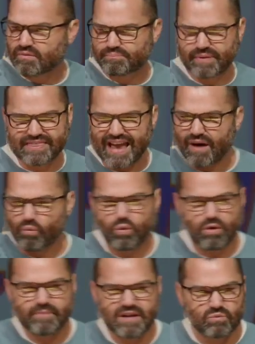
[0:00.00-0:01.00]
But that
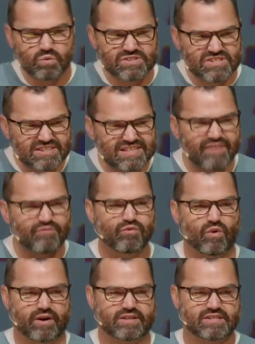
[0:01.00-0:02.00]
woman was different.